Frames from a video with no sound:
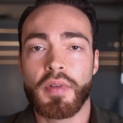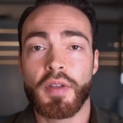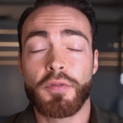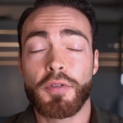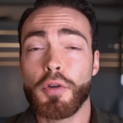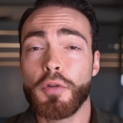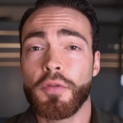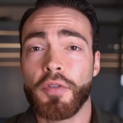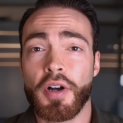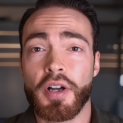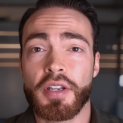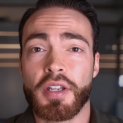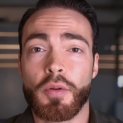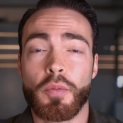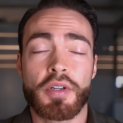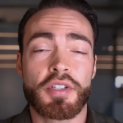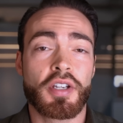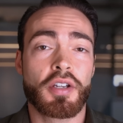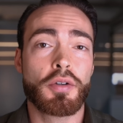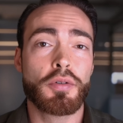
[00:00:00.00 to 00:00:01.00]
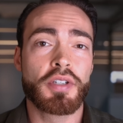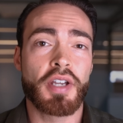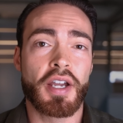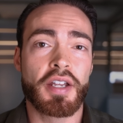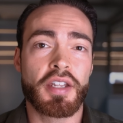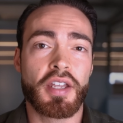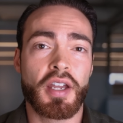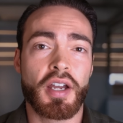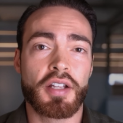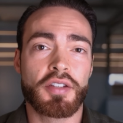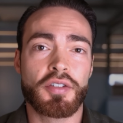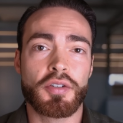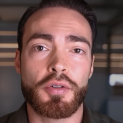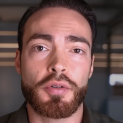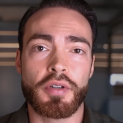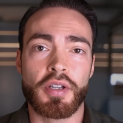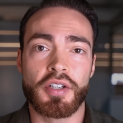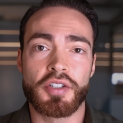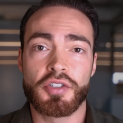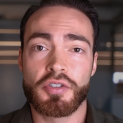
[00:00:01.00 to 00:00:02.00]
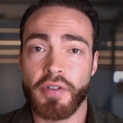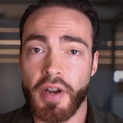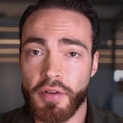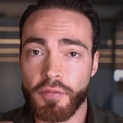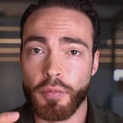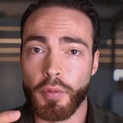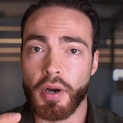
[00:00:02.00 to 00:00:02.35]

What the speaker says: If you thought it was a good idea to do the strength